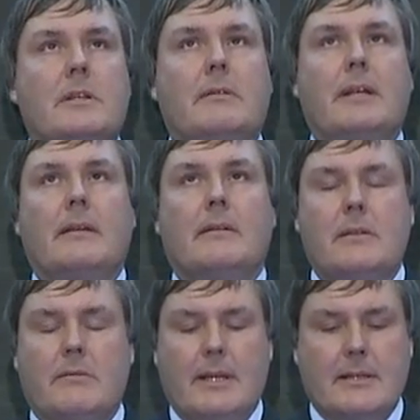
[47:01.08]
during,
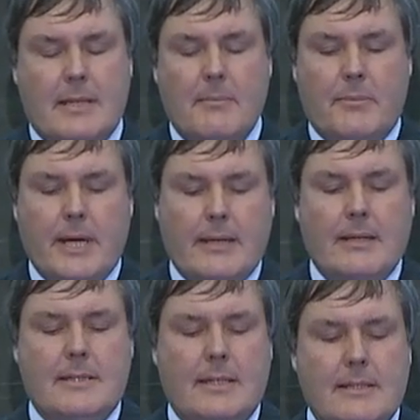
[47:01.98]
during some
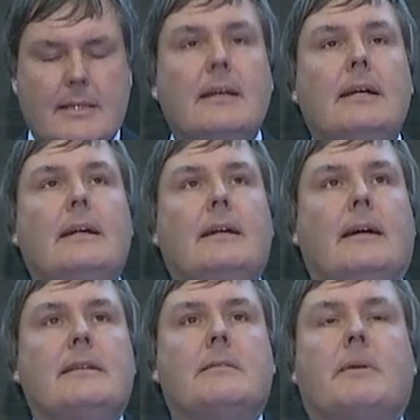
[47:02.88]
pregnancies.
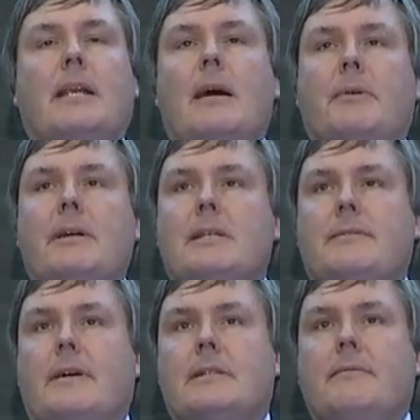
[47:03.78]
And some
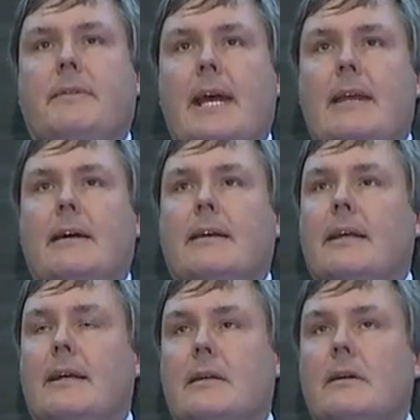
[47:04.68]
collaborators of ours in Vienna
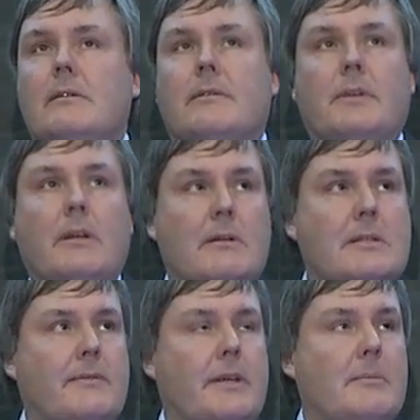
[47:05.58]
can get hold of
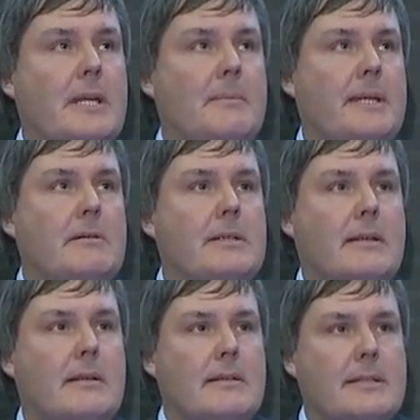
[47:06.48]
lots of human amniotic
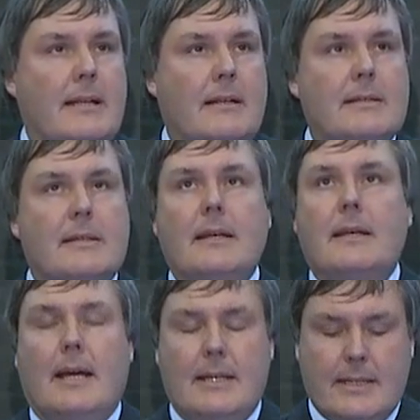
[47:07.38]
cells
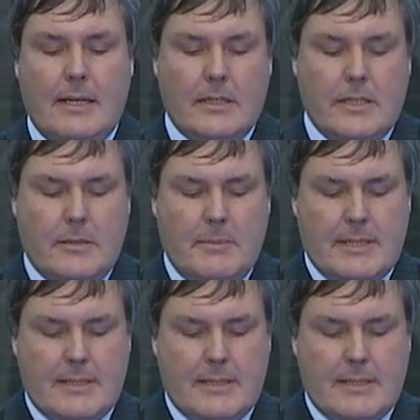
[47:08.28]
and culture them as